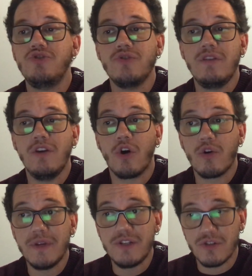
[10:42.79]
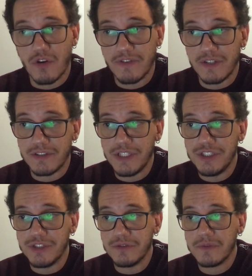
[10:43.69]
to the origins of their
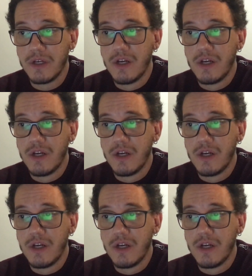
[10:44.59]
nation,